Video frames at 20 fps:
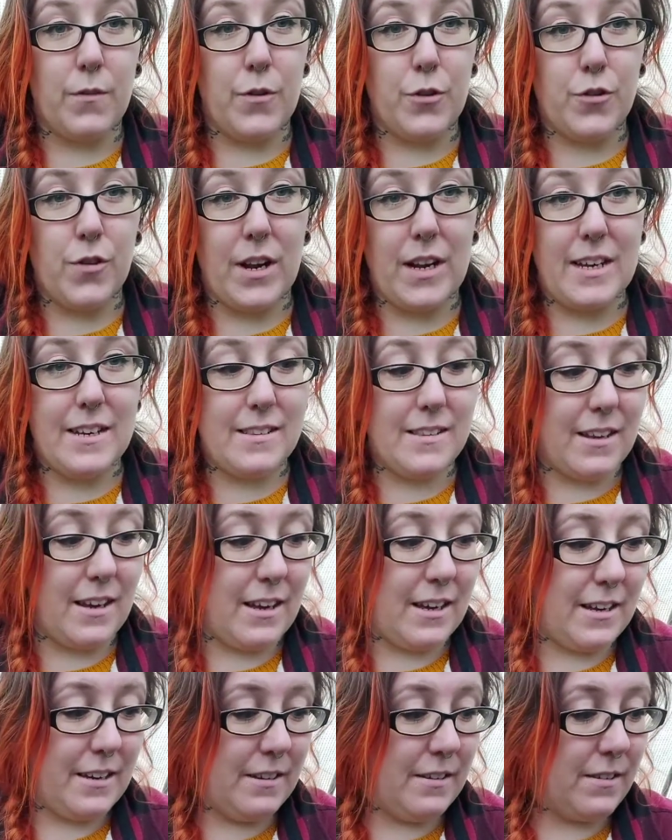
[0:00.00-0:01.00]
trellis,
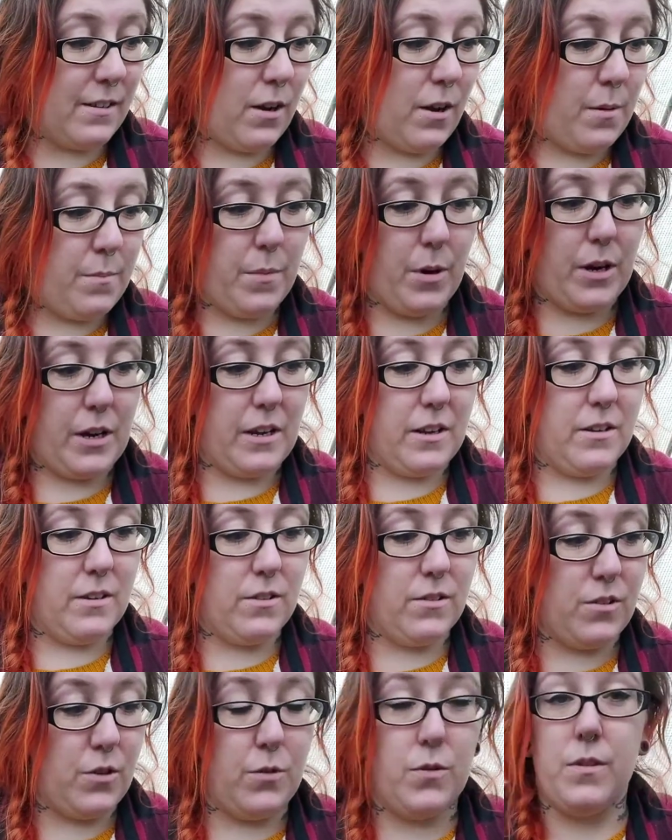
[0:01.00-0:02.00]
and I might
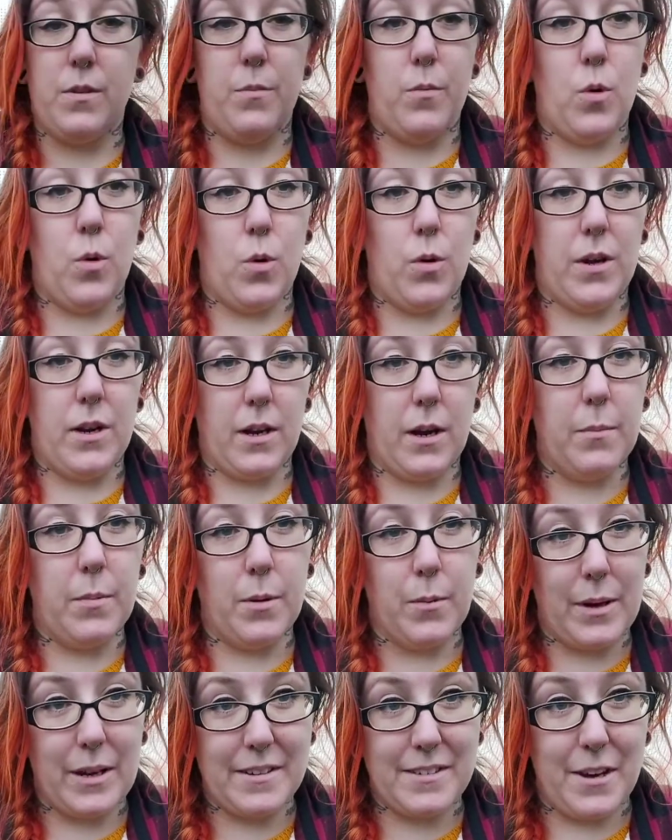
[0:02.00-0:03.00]
do some more in a couple
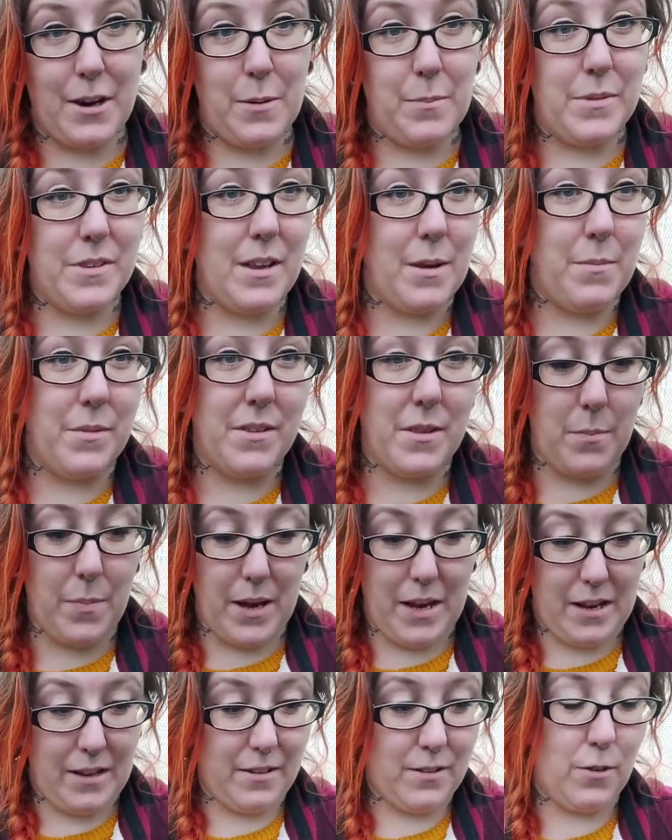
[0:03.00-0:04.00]
of weeks' time, same as the
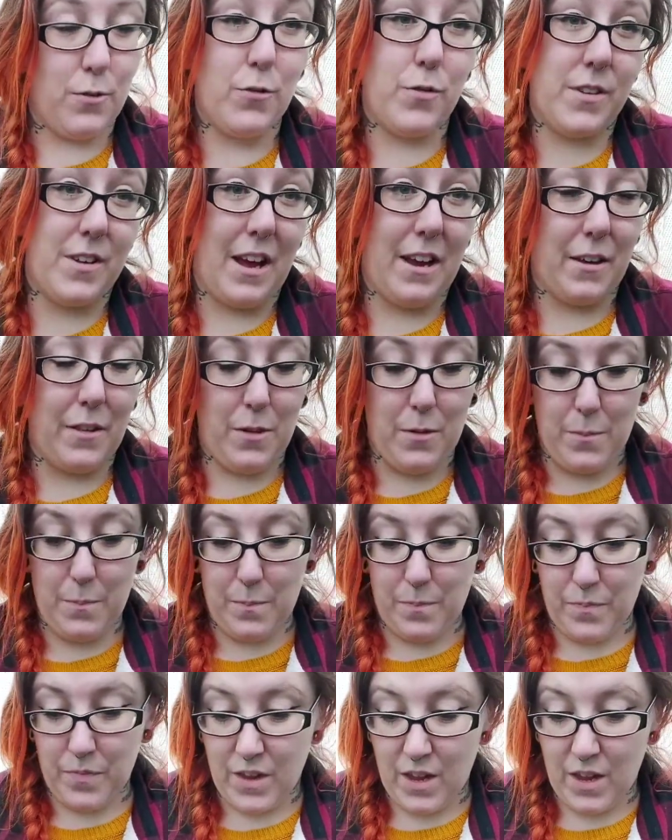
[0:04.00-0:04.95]
peas, sort of stagger them.